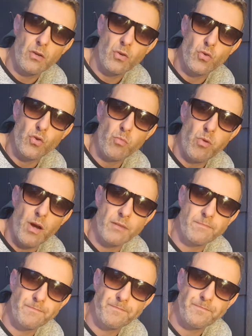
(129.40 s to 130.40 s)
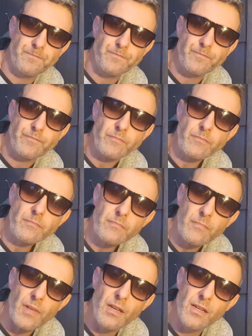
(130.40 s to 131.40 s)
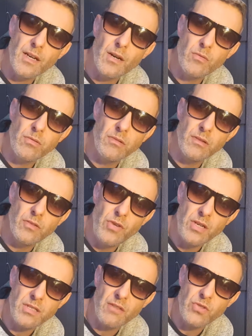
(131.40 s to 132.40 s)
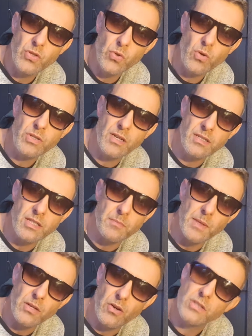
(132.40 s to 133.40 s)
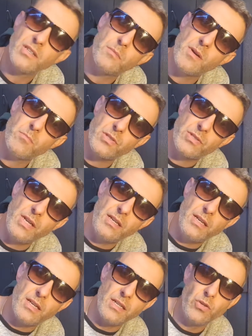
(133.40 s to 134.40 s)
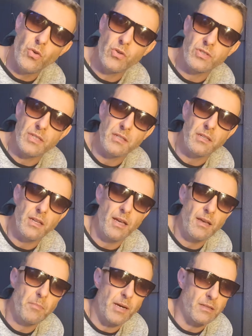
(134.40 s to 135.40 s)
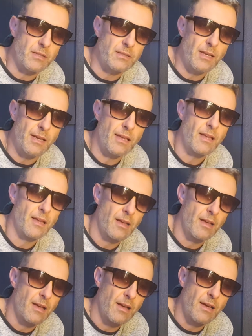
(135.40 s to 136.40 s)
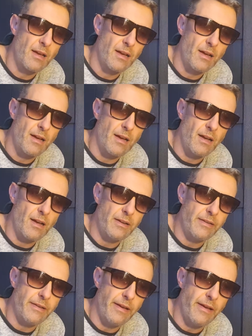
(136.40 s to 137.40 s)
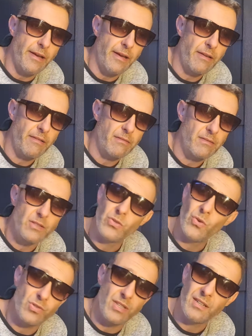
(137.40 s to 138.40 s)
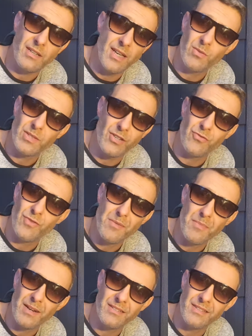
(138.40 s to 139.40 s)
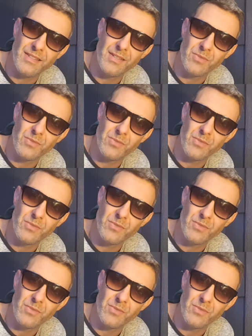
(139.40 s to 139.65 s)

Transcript: Cobra. Now, the reason I've chose this is because I remember seeing it in Your Sinclair back in the day. And Your Sinclair was a great magazine.